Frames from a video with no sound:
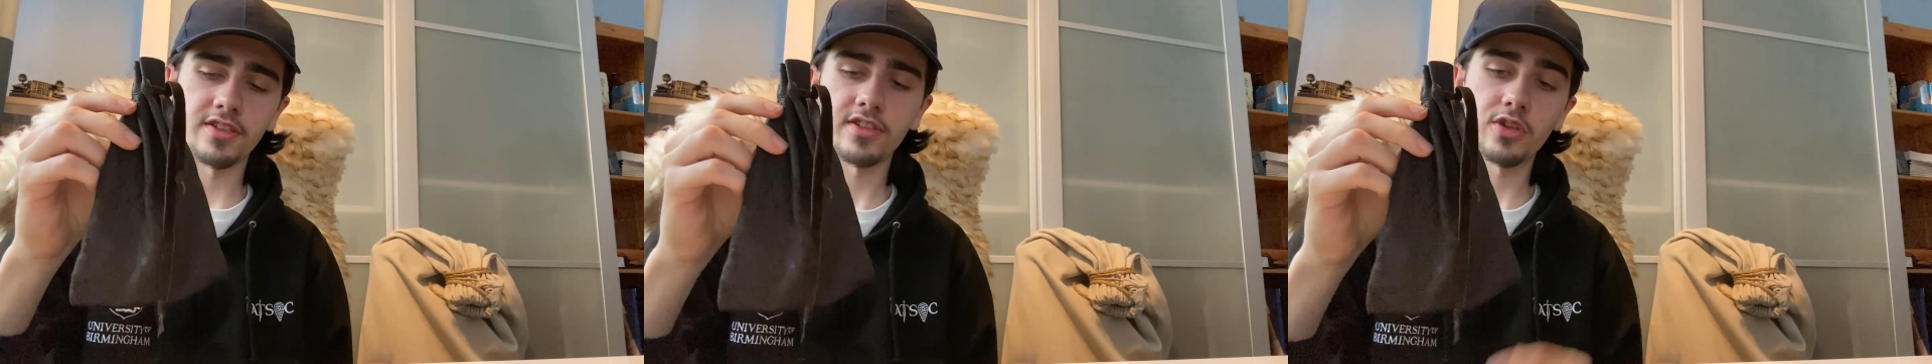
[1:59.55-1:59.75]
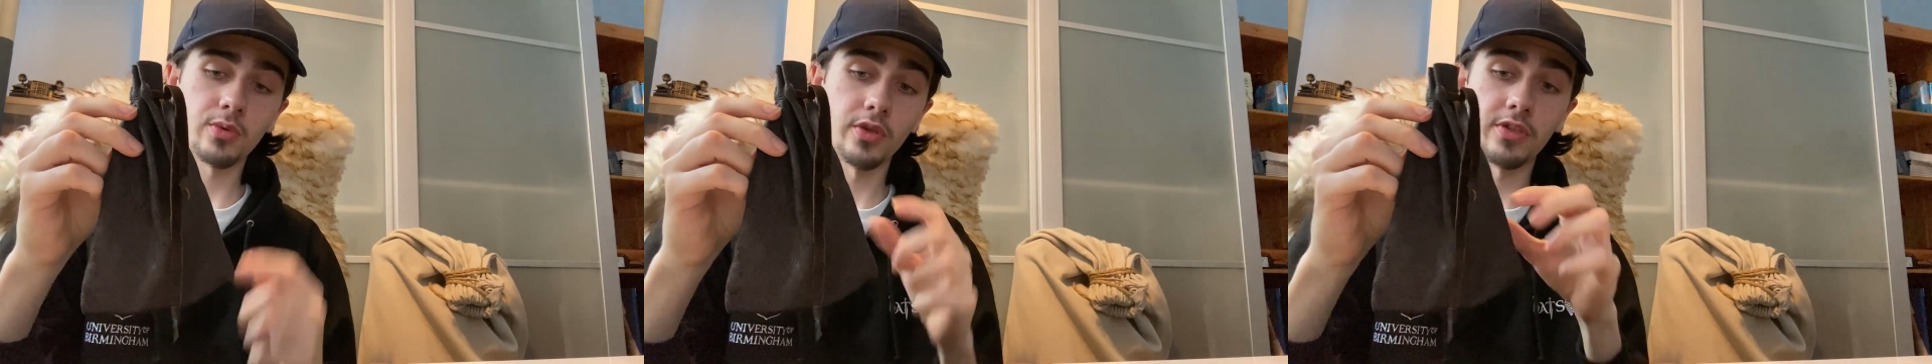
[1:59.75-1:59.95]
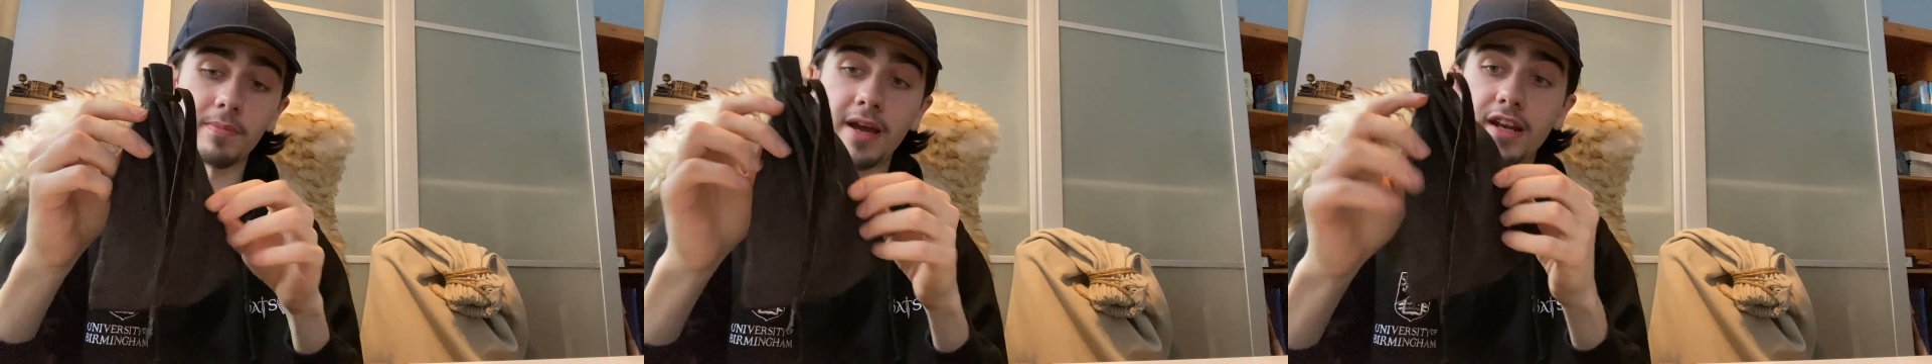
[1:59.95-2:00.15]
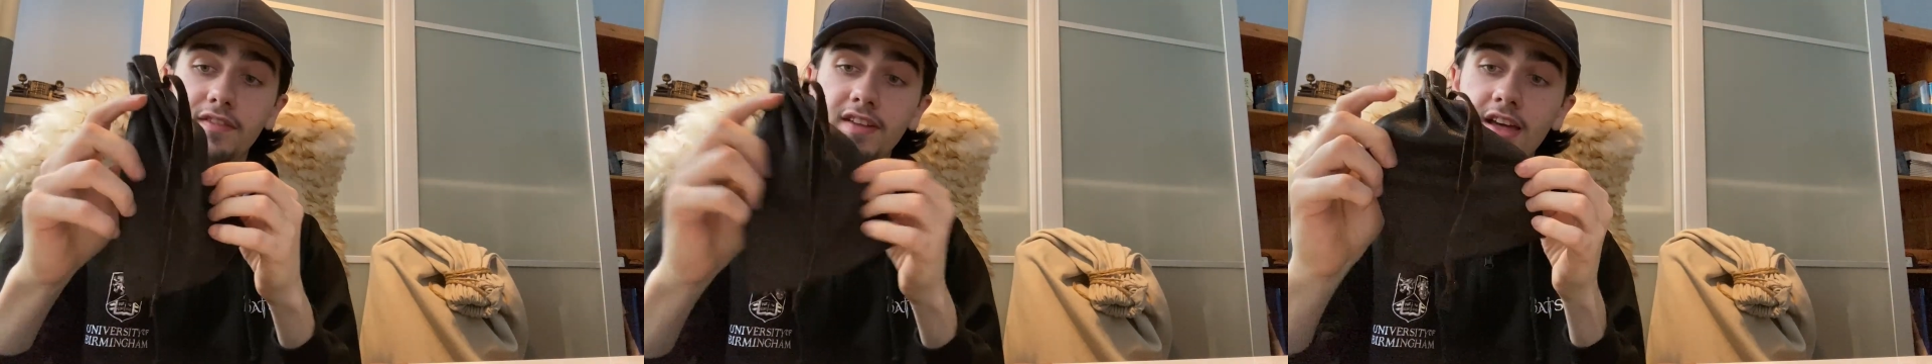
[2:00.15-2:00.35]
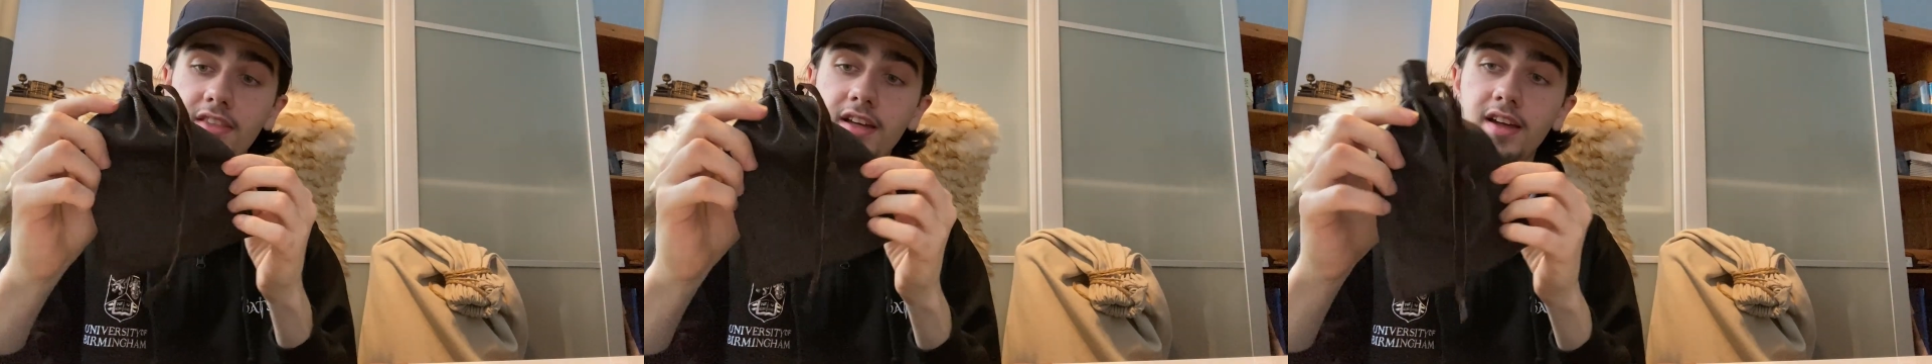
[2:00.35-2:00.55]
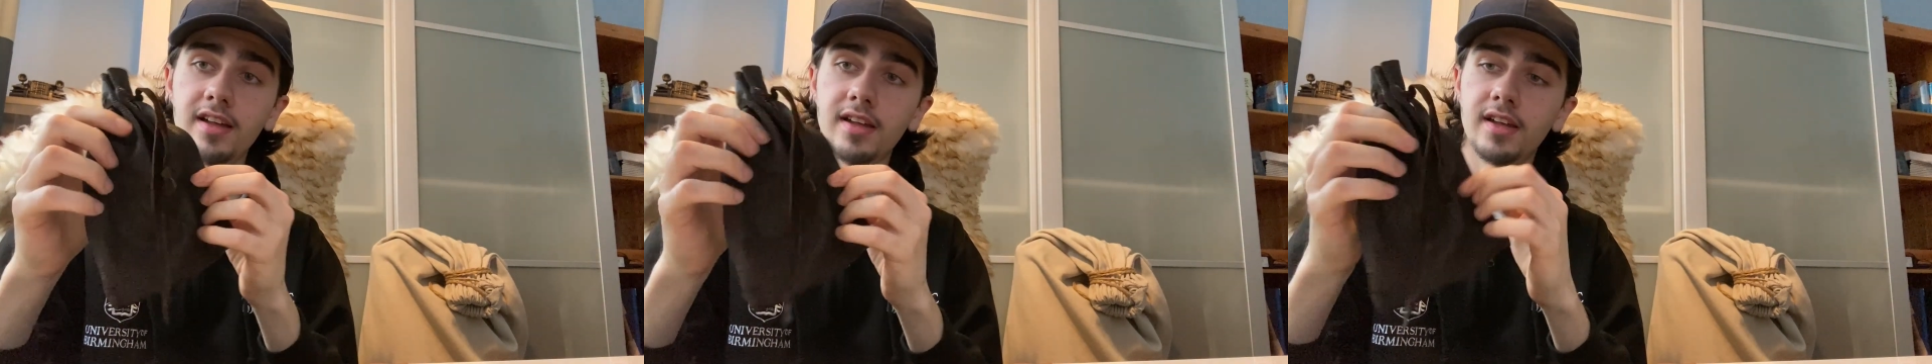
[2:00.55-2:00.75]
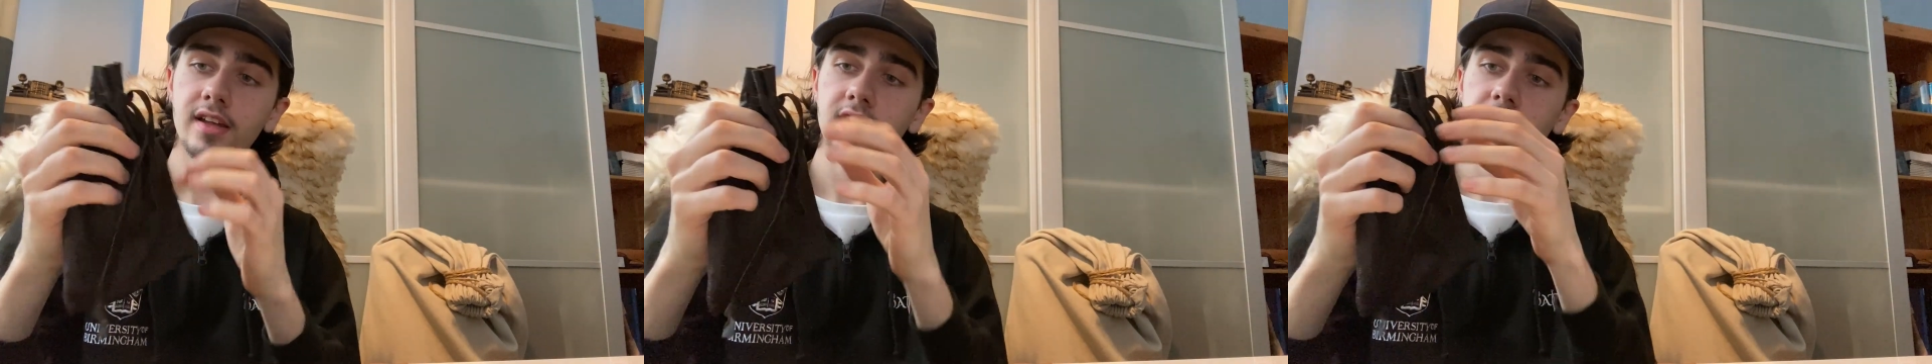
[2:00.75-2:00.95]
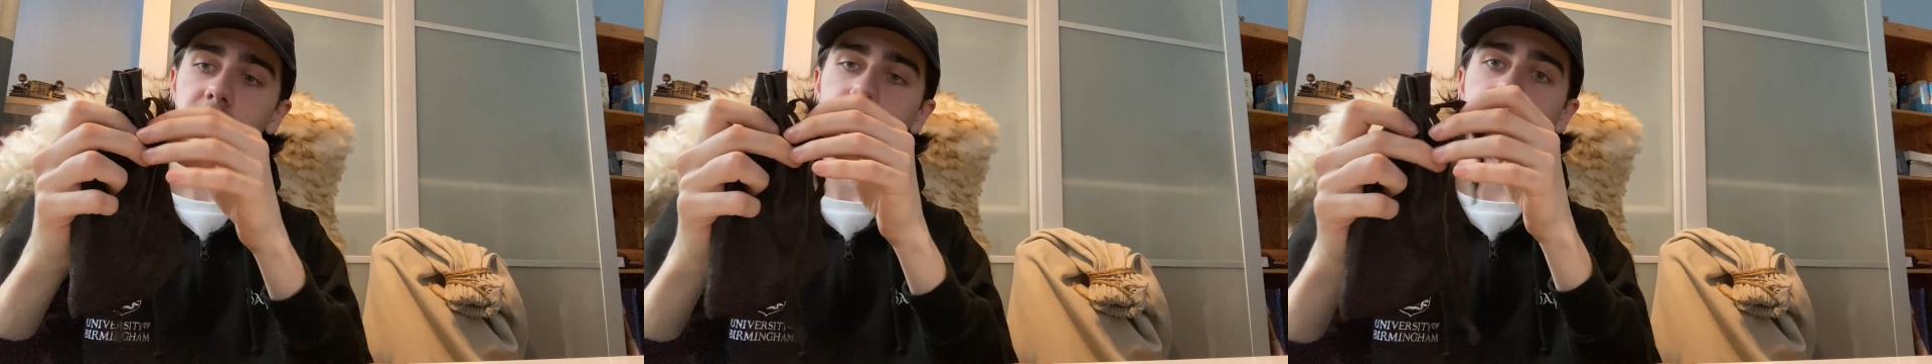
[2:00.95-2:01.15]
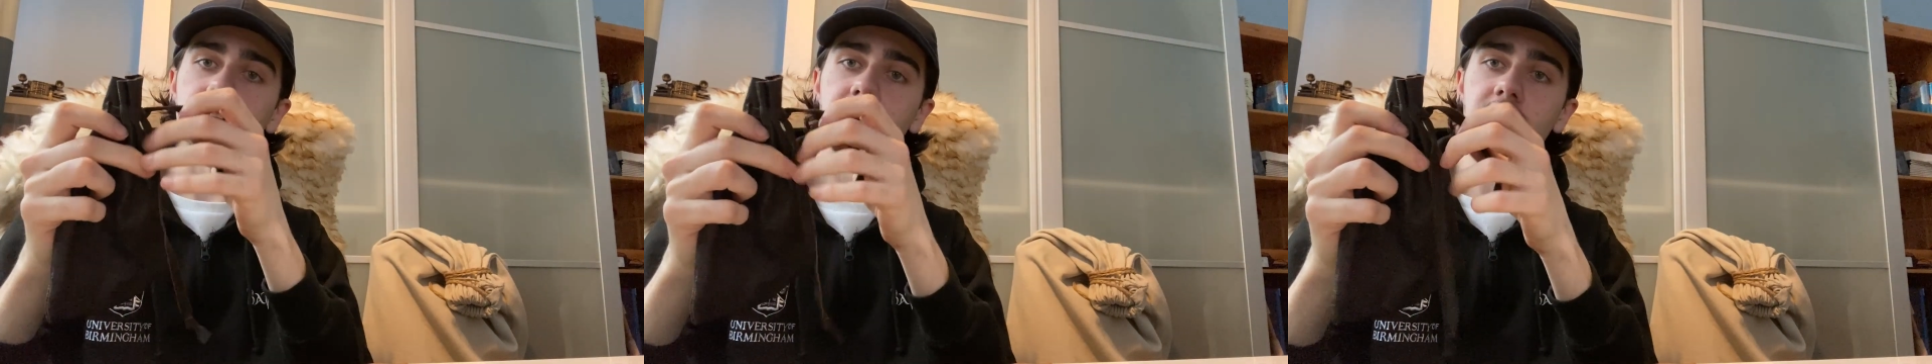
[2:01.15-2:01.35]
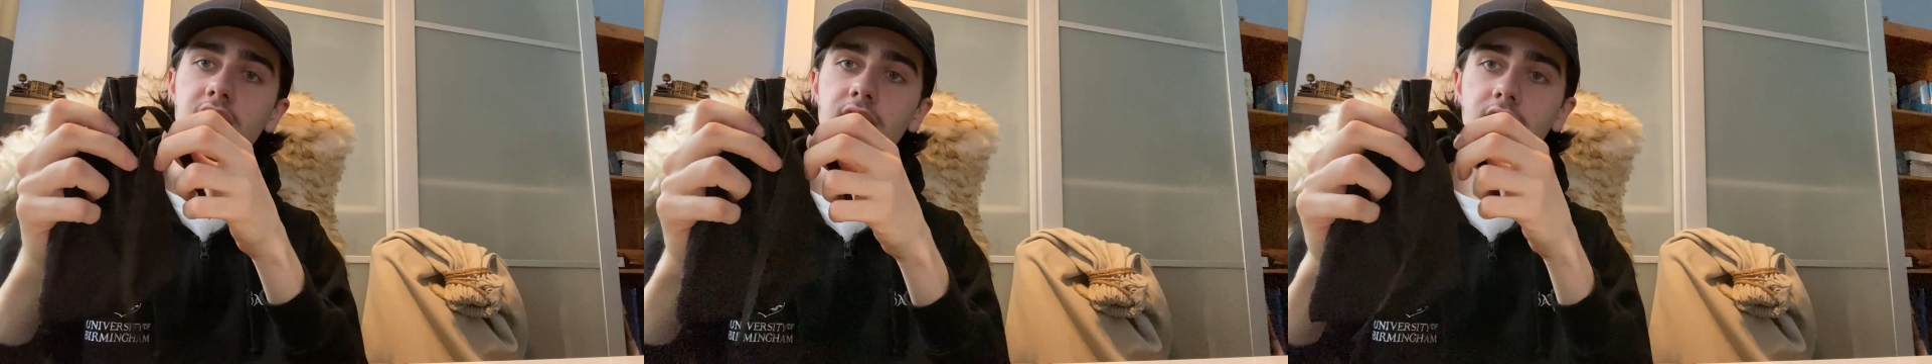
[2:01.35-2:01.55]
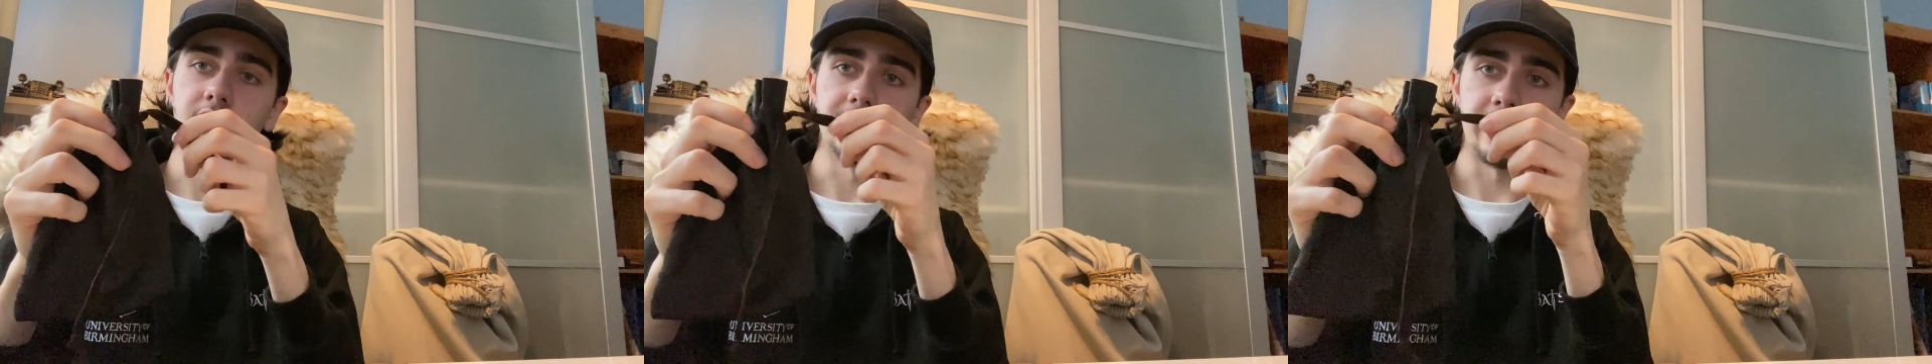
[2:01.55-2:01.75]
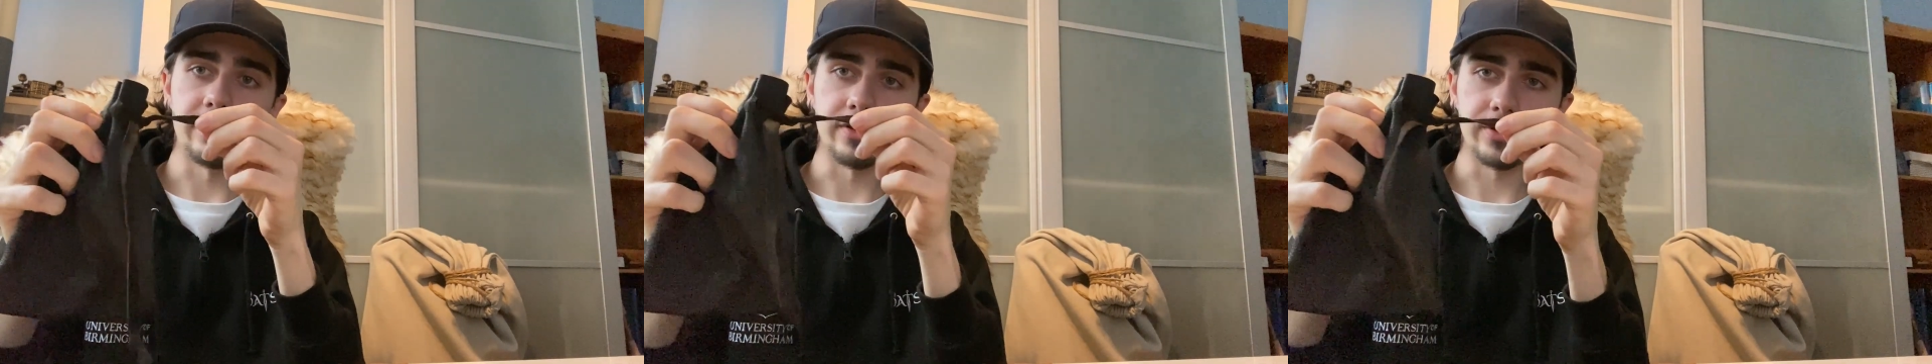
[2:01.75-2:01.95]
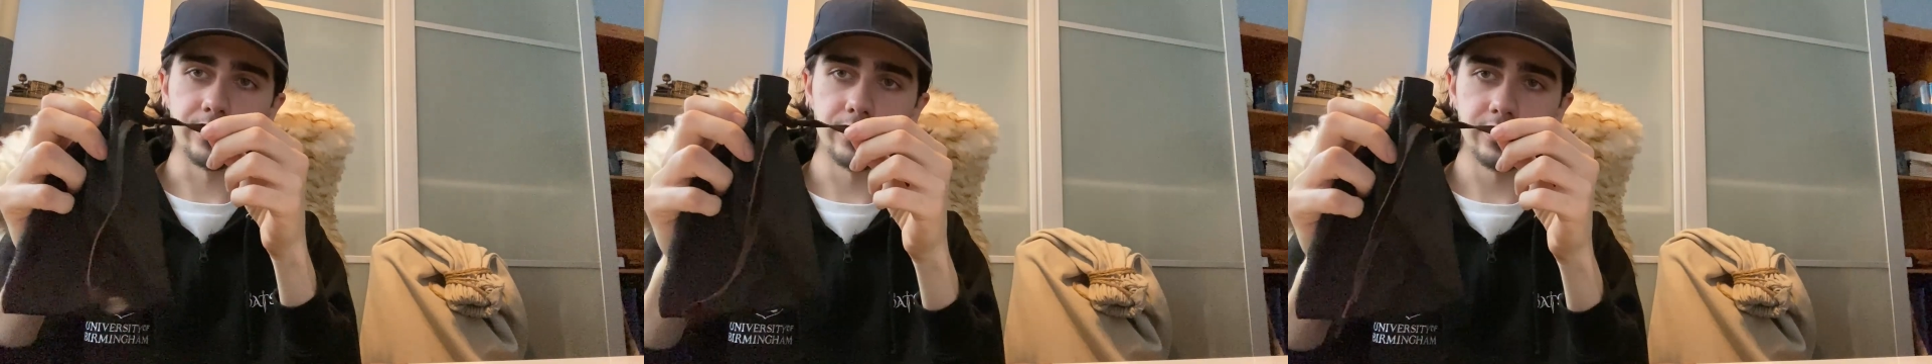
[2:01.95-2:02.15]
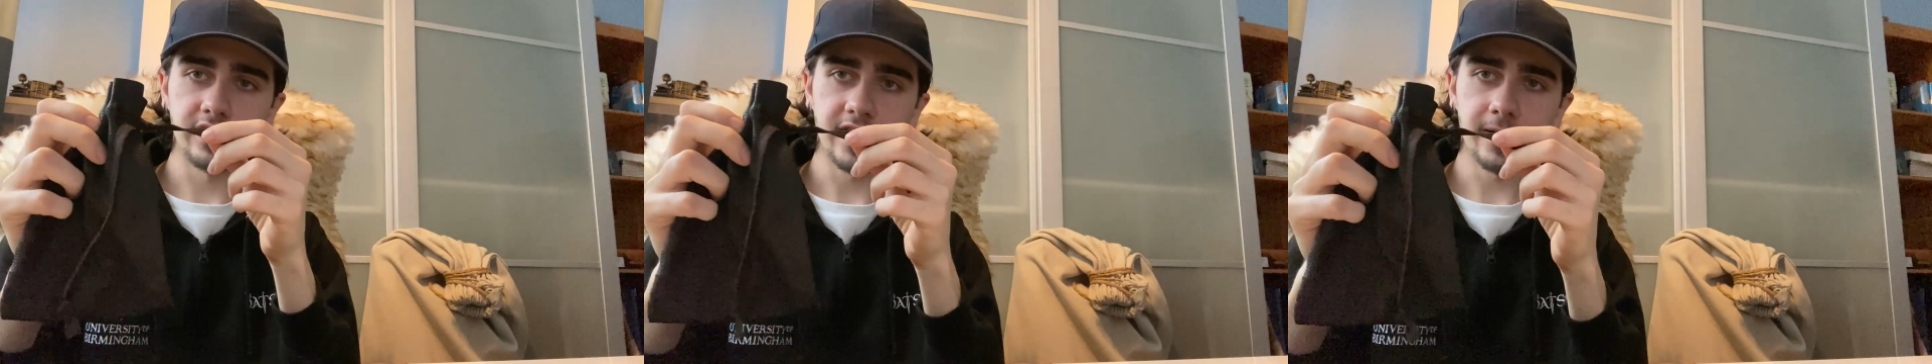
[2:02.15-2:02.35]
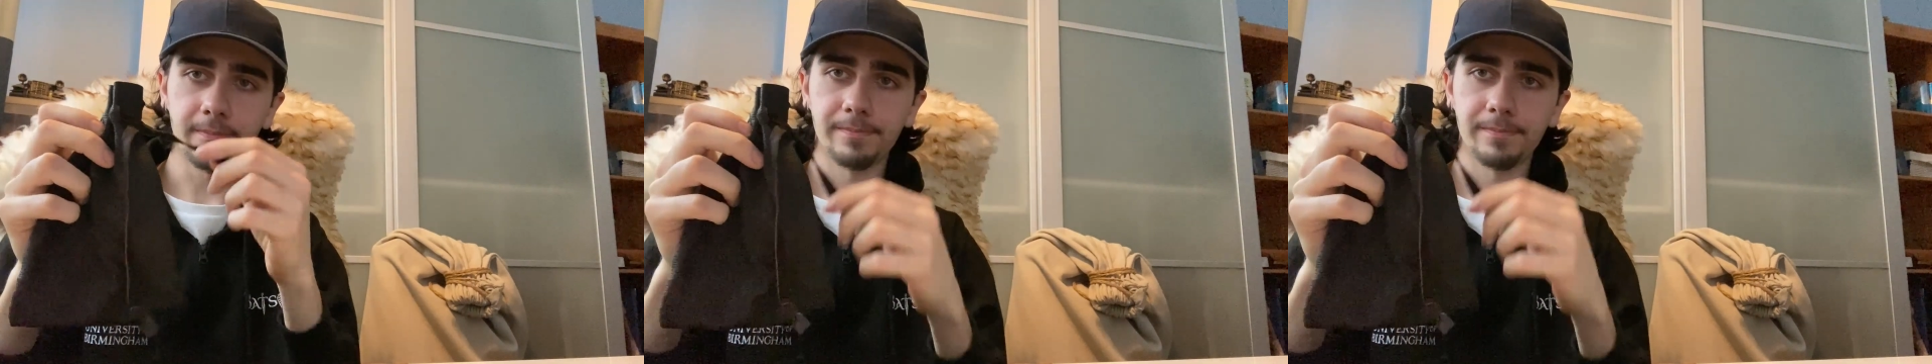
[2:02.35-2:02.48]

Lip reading: This one's made of leather with leather cord here,